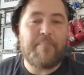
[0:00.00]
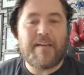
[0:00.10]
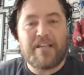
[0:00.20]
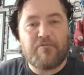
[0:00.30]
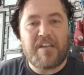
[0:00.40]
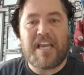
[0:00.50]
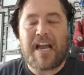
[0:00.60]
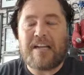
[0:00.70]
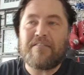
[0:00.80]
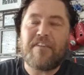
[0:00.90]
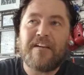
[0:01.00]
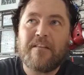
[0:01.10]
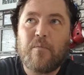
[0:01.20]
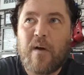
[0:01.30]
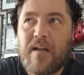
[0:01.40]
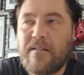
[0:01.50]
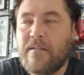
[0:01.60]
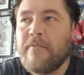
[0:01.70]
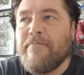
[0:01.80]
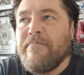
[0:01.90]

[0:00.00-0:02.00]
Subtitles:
biggest Ricky Hatton fan in the world.